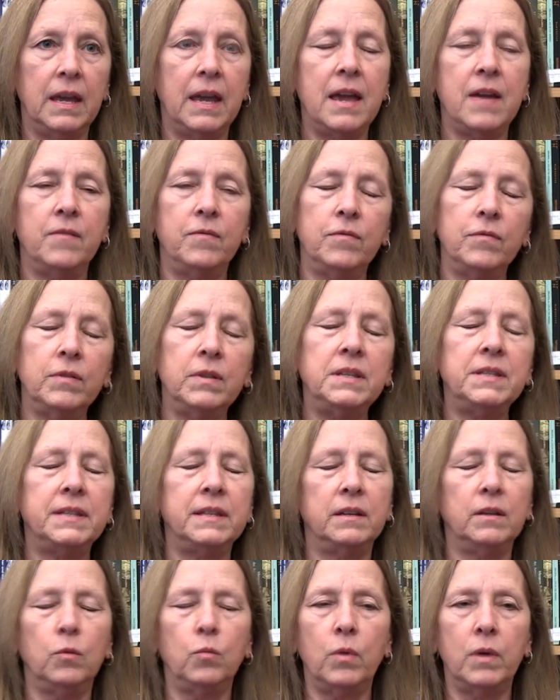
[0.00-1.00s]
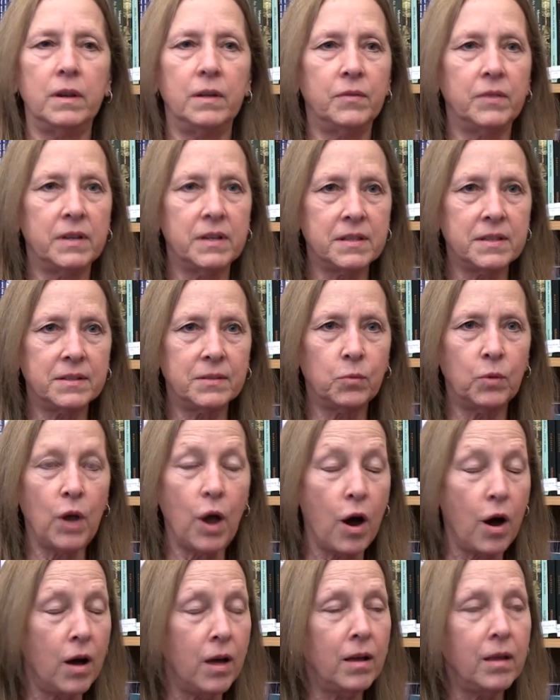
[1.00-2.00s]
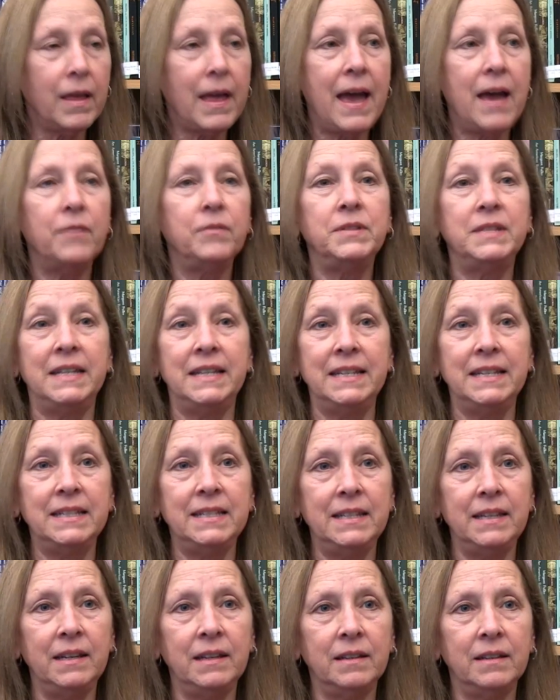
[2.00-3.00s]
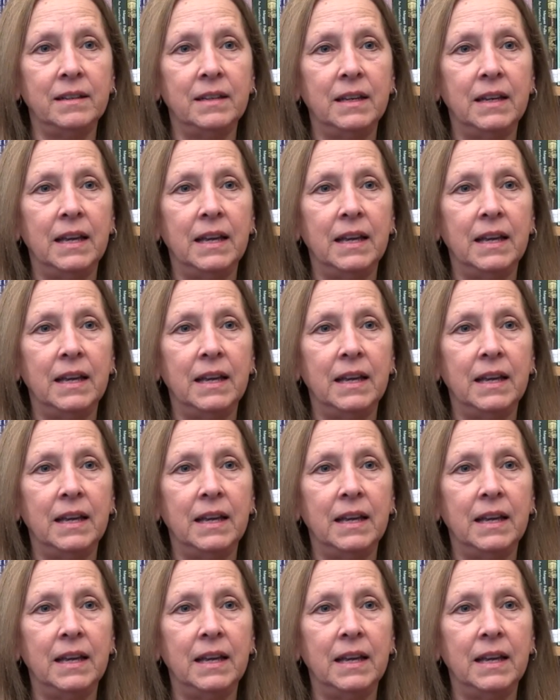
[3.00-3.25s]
Every single one of us, we all have dignity.